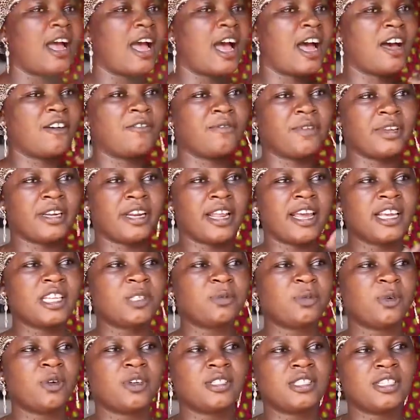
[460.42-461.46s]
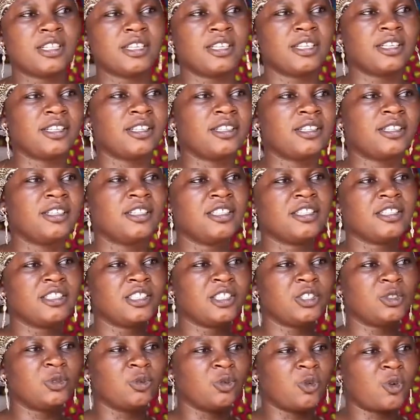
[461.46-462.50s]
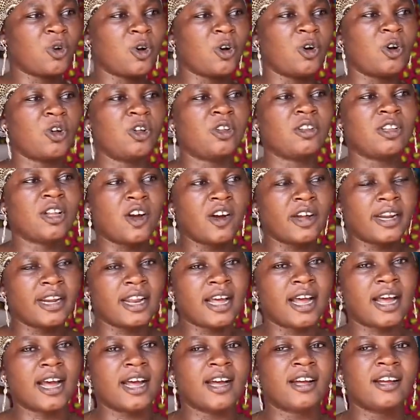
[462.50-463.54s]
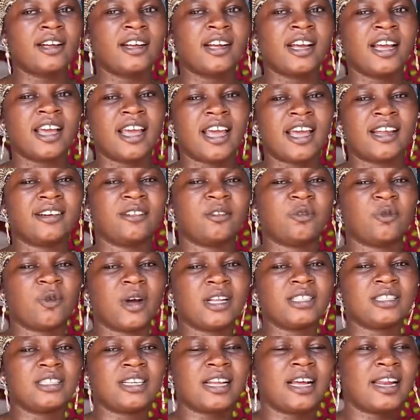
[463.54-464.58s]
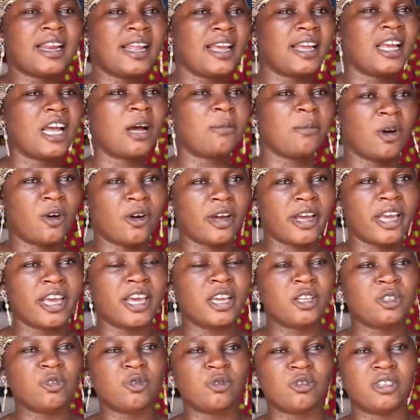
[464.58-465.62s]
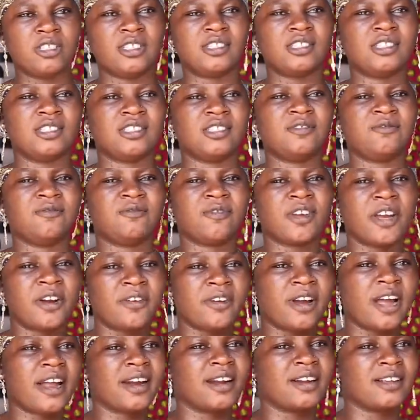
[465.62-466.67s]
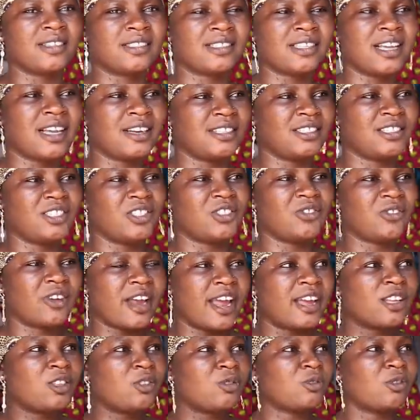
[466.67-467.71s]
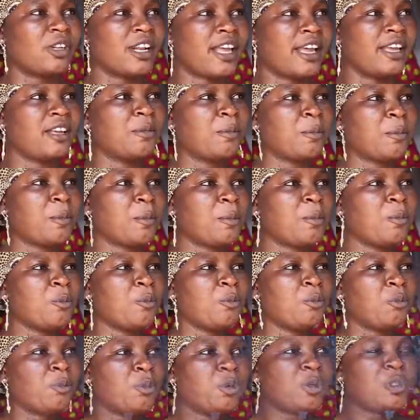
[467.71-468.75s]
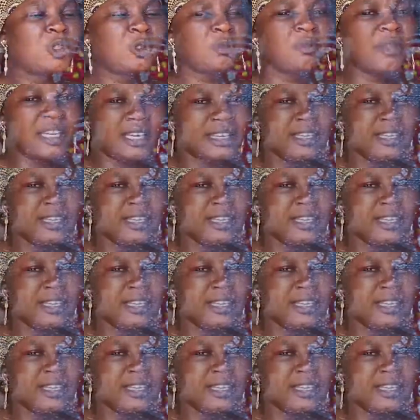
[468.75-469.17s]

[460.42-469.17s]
I've been exporting. She will call order. And one thing I like about her too is she's very understanding. She tried to like put me